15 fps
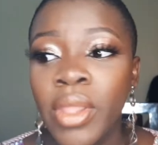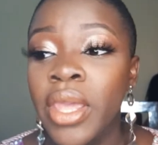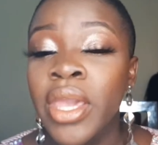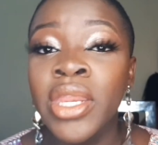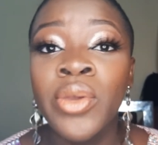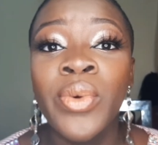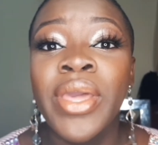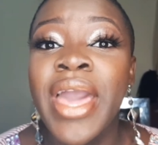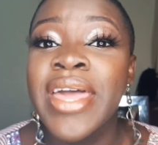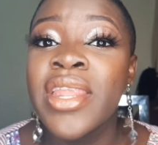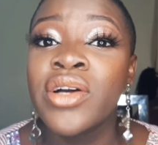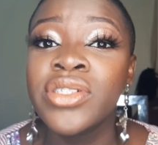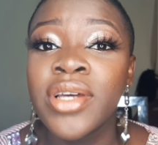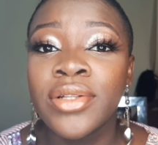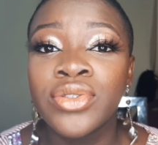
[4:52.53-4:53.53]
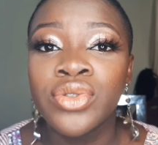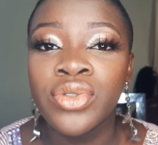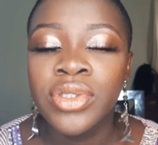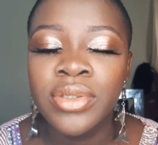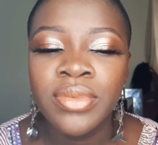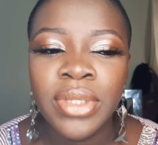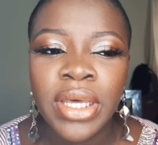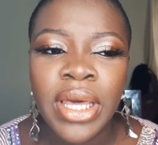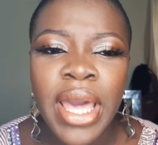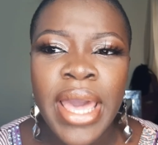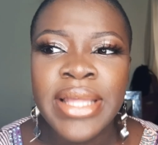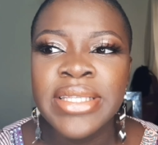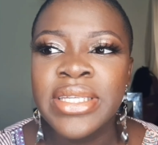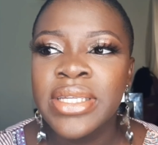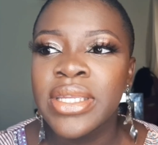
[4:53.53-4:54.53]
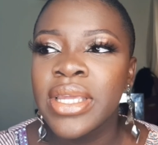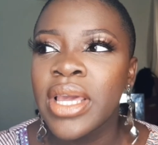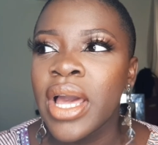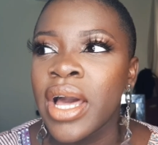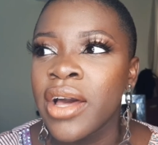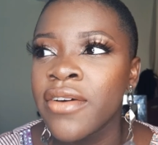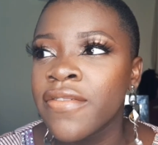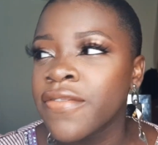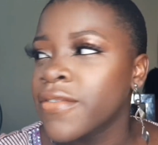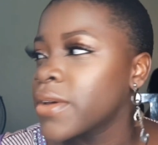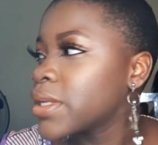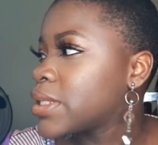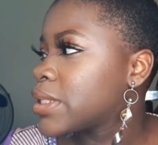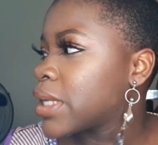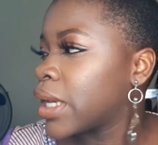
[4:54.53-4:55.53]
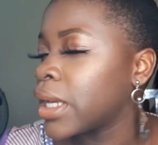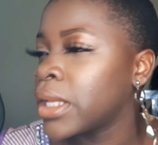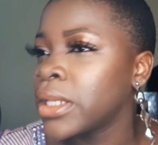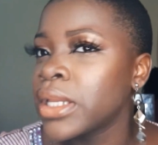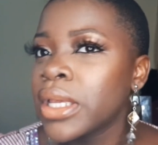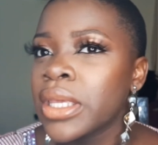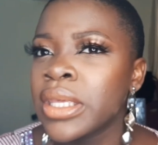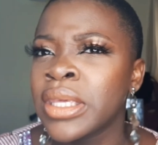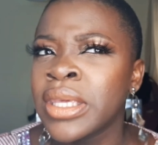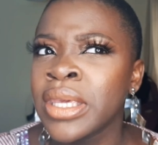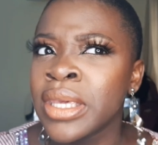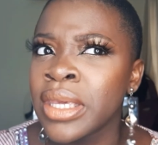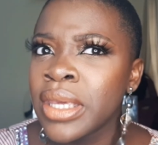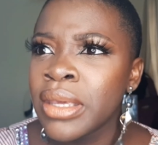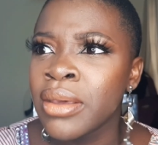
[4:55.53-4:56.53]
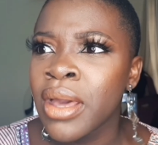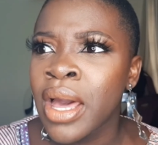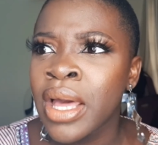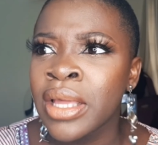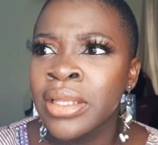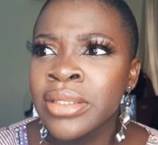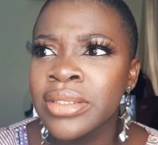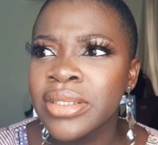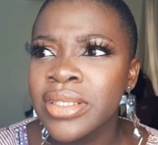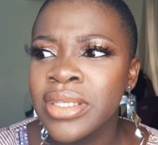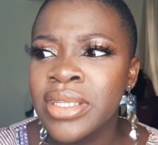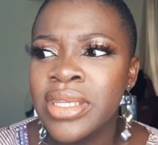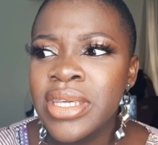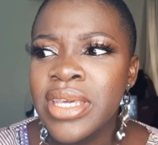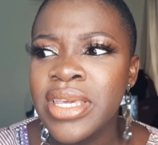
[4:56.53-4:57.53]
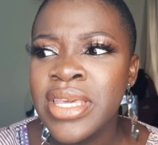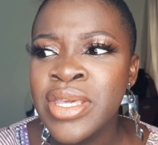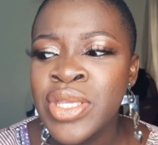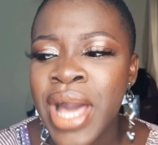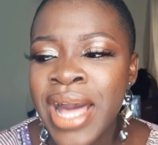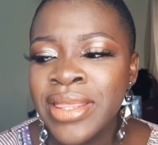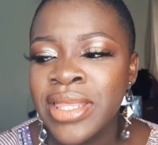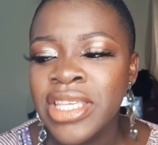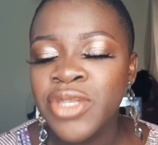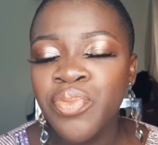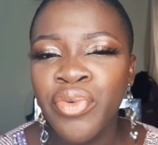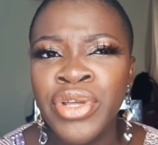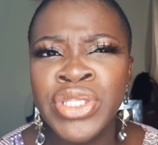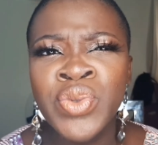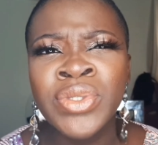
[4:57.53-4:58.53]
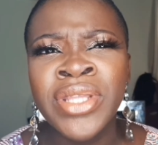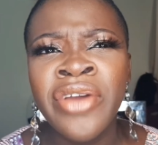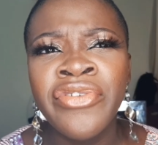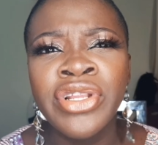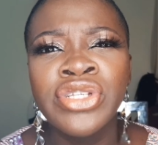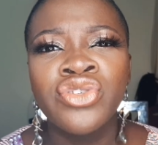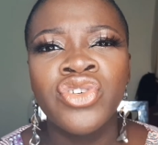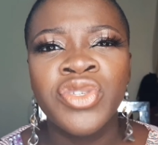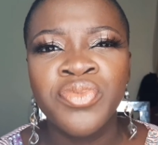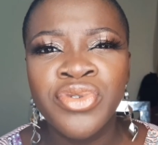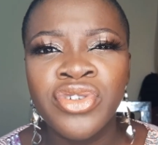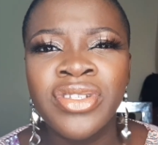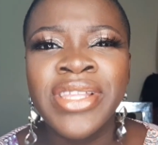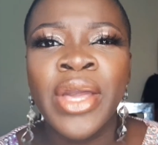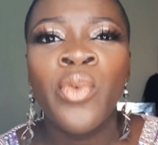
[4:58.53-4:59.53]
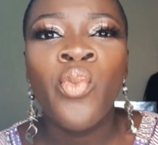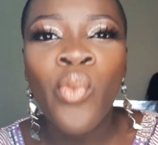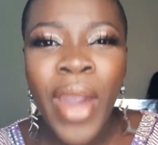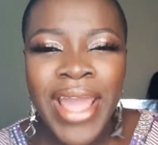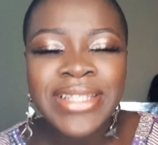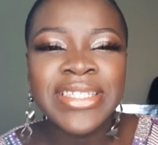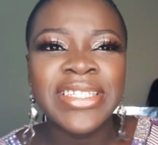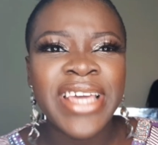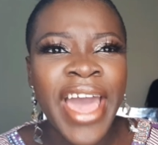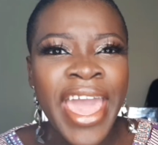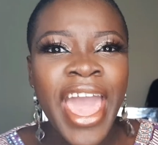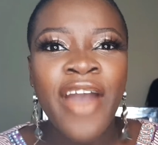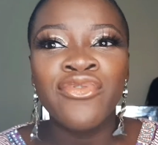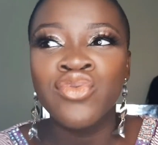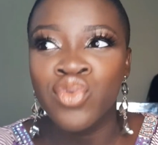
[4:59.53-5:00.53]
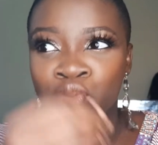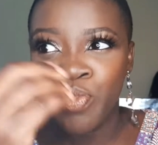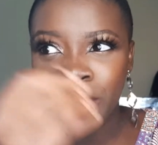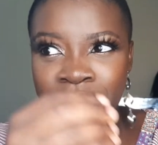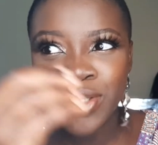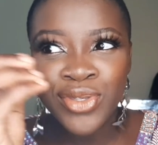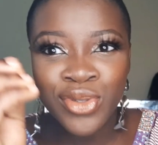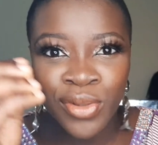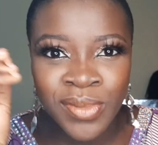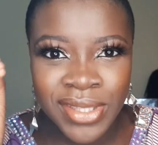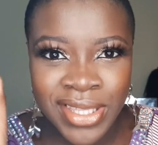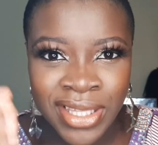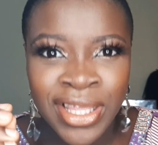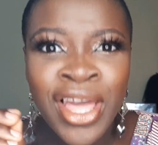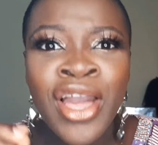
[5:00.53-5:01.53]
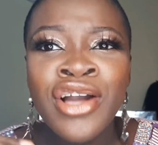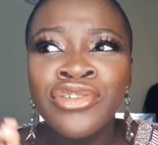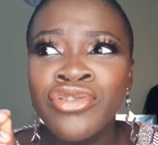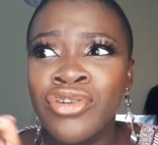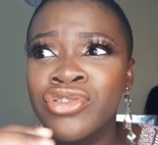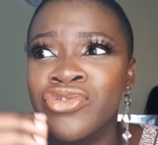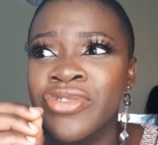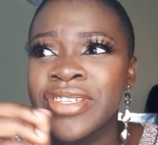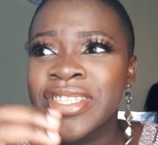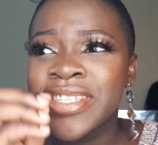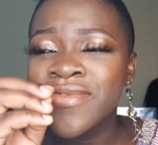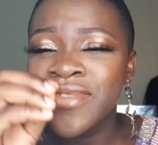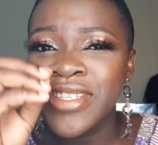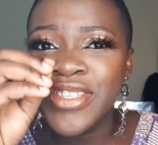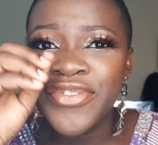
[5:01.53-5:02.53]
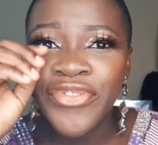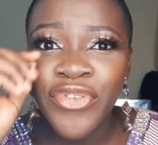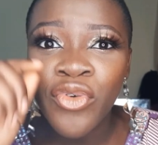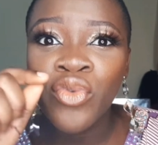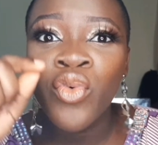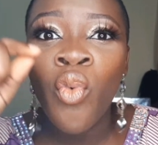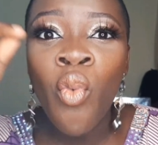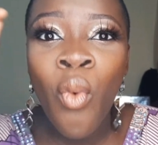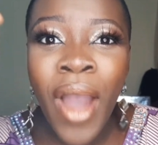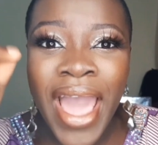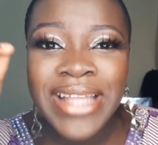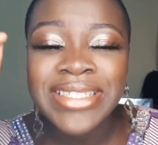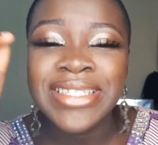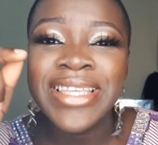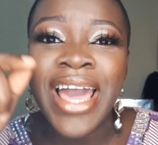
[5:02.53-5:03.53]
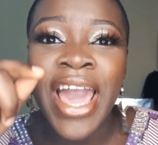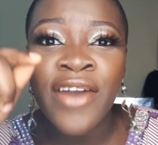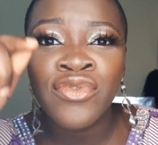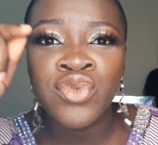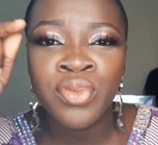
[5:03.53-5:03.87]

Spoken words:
Anyway, I now told him that I didn't have 10k, and at this point it was not really suspicious. Like, why did I have to pay something just to receive this phone? Why did I have to